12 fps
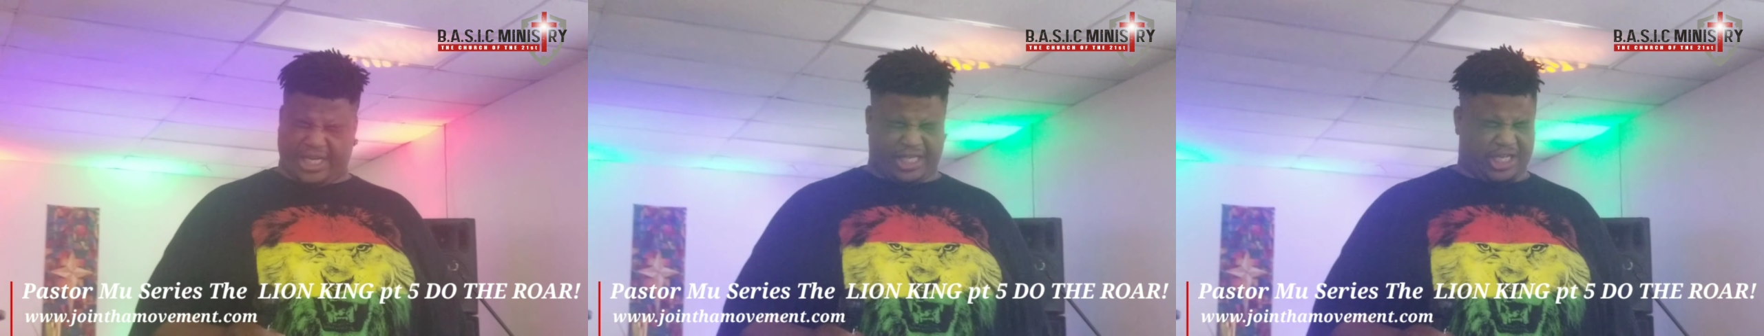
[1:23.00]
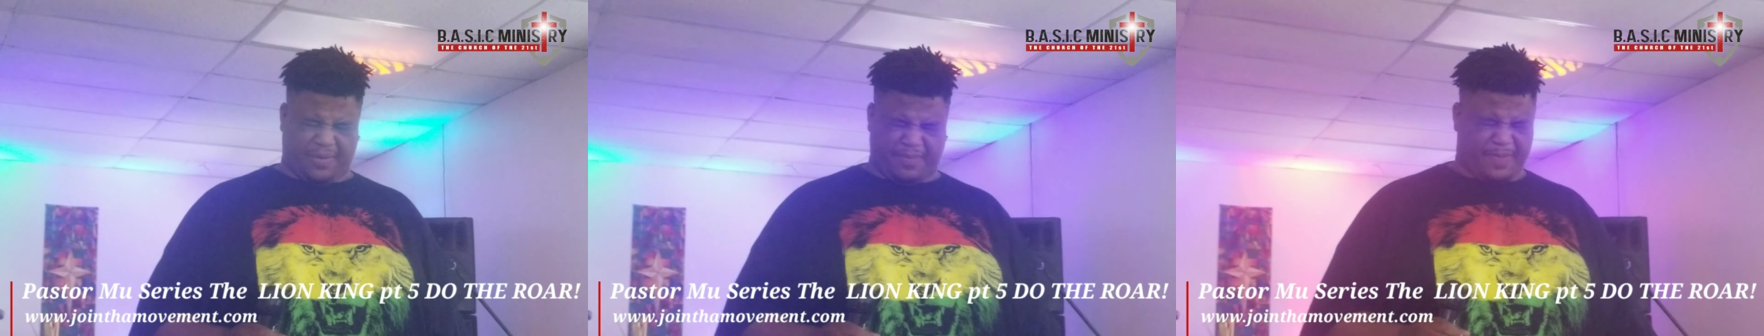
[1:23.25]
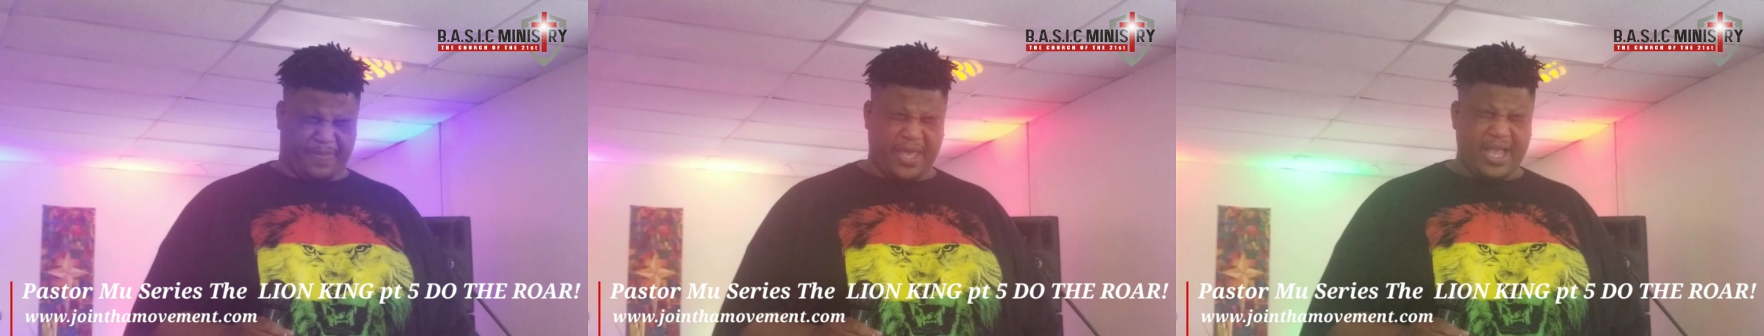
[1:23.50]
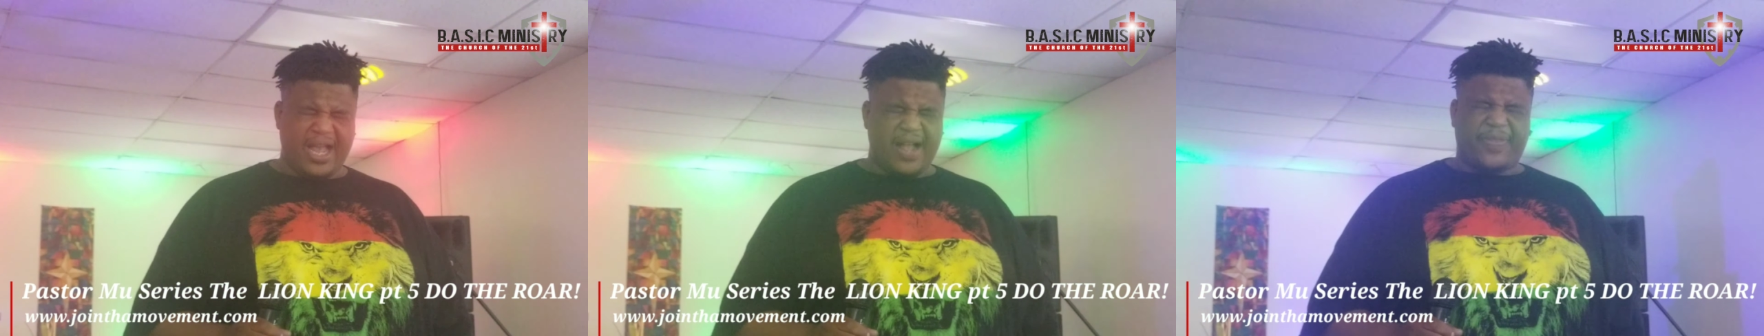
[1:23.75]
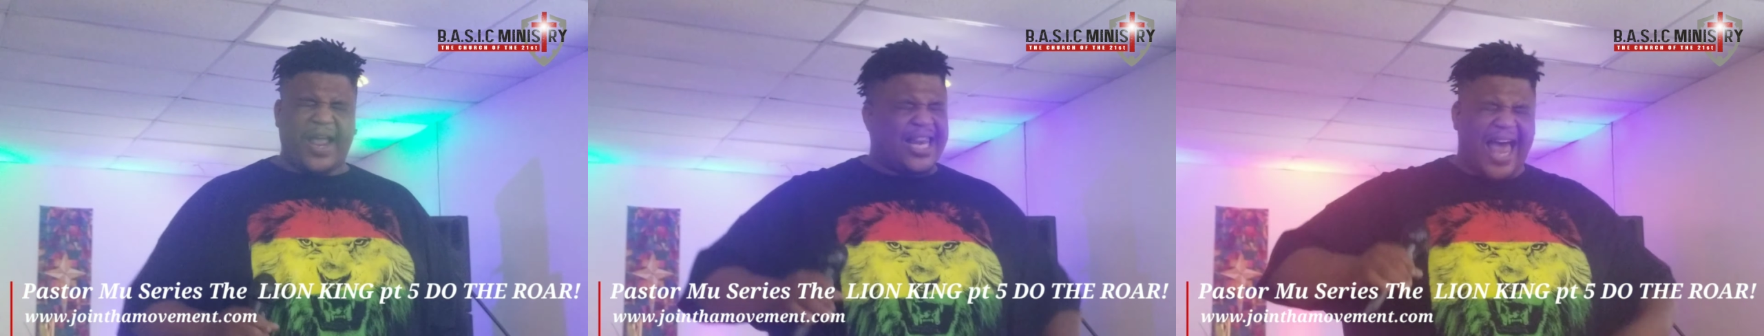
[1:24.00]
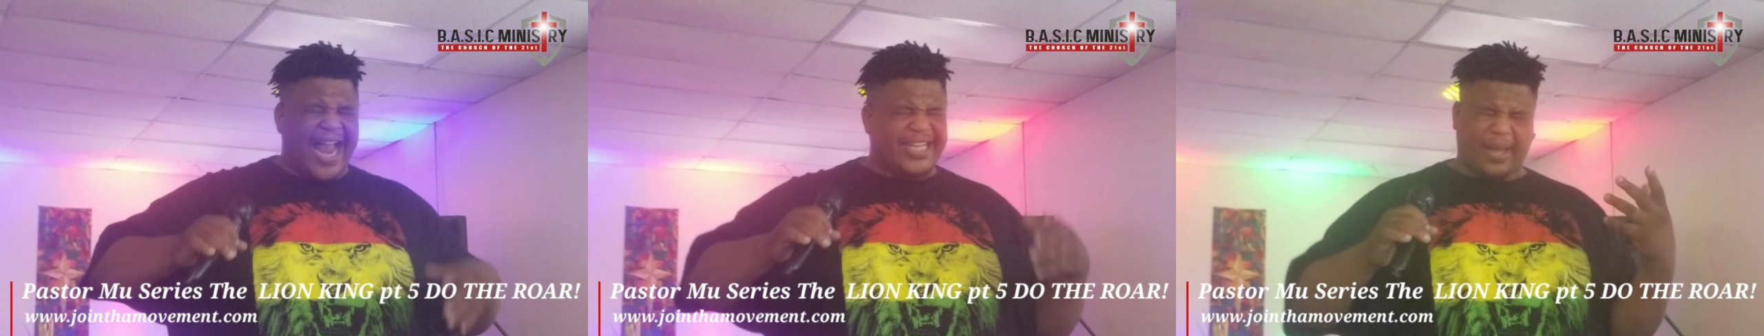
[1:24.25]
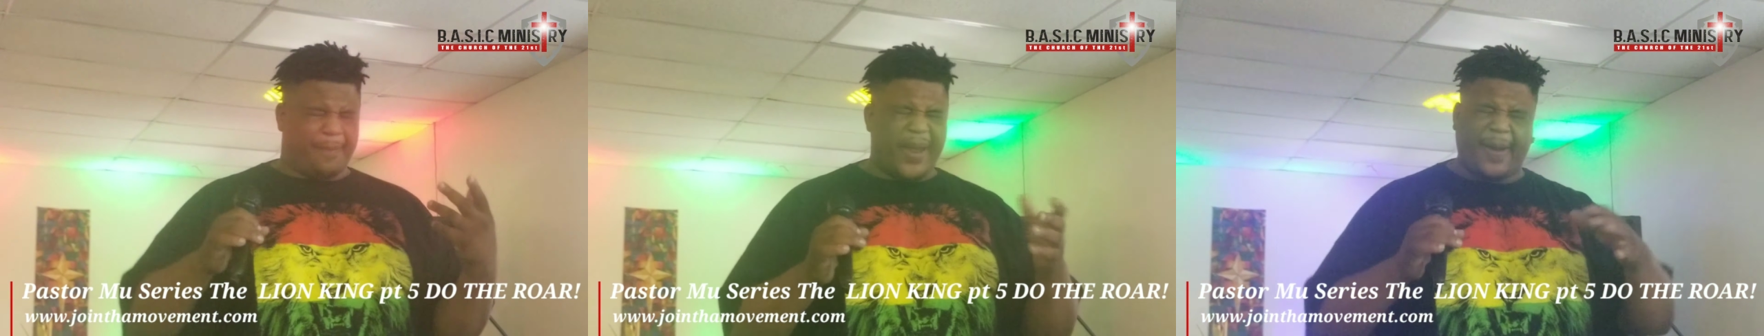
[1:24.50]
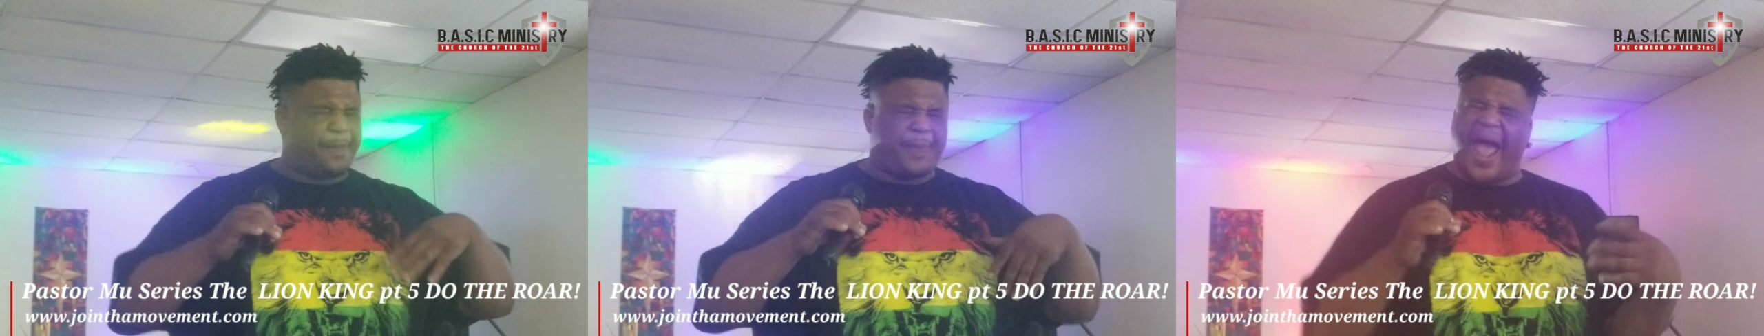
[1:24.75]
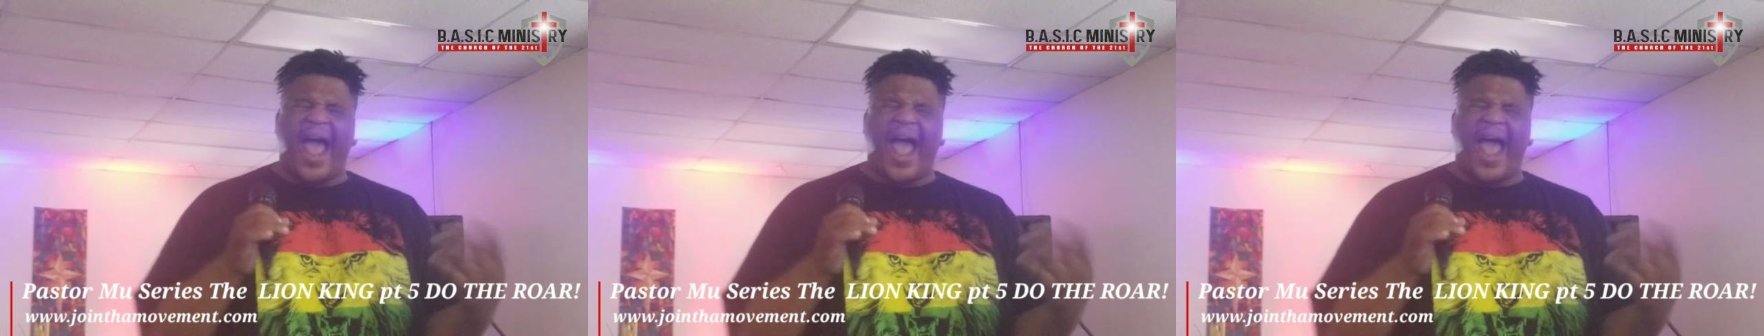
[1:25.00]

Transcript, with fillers: God. My they God. like to be